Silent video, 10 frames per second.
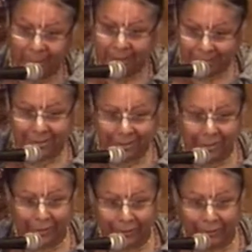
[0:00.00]
benedicted
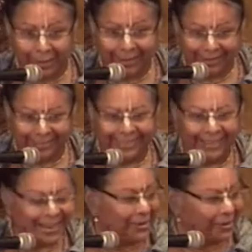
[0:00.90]
her, right?
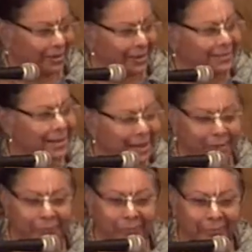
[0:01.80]
In her next
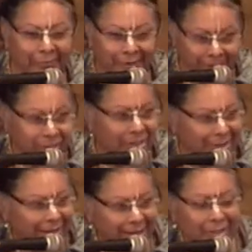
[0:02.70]
life, now she's
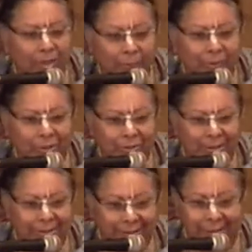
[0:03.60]
getting this
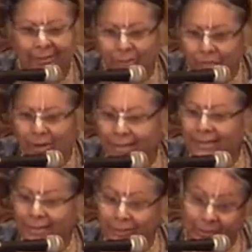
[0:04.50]
opportunity to try to
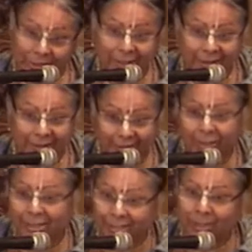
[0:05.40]
kill Krishna. So
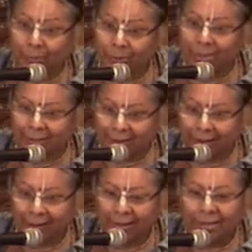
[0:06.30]
this is Putana.
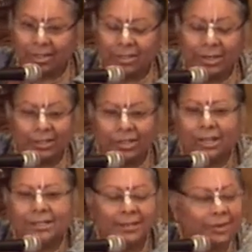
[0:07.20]
She's not
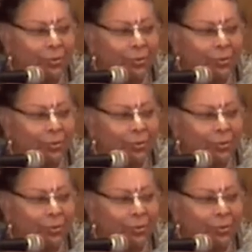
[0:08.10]
just an